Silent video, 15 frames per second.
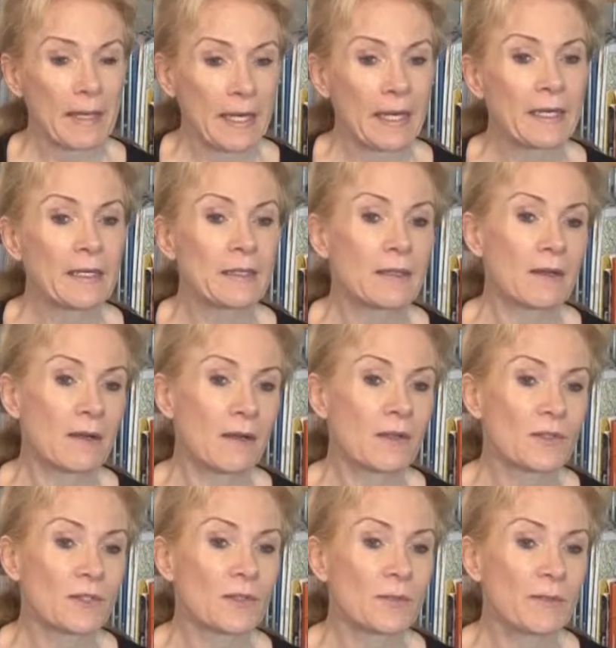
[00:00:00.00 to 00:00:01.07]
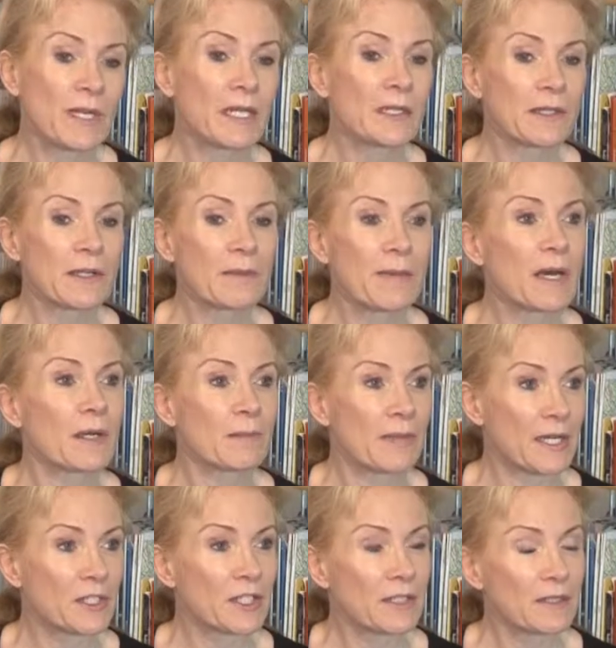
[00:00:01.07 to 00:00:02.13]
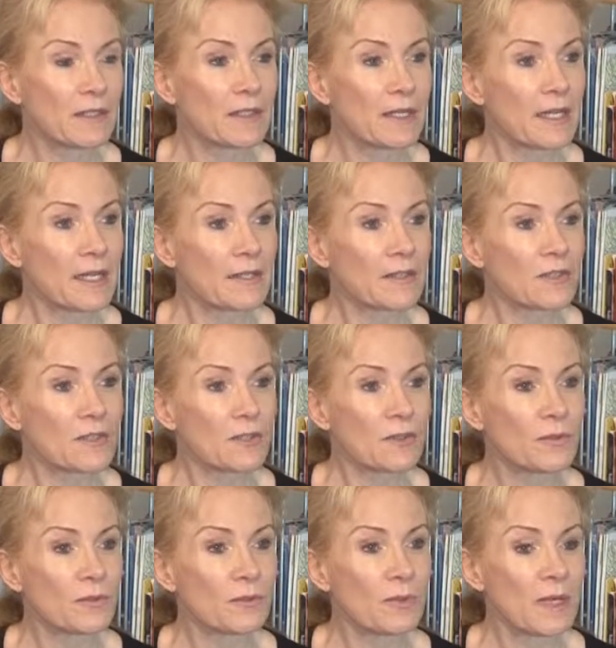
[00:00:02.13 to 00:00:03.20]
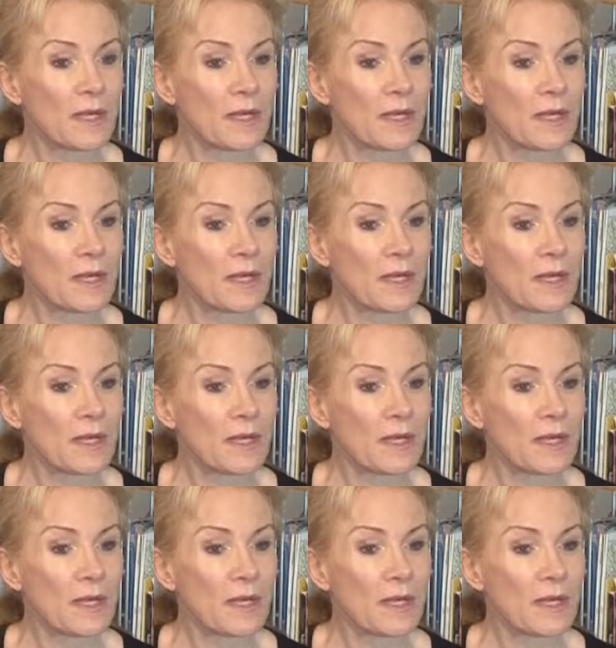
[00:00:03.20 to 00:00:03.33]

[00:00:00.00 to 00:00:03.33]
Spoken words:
and also be clear about a budget as to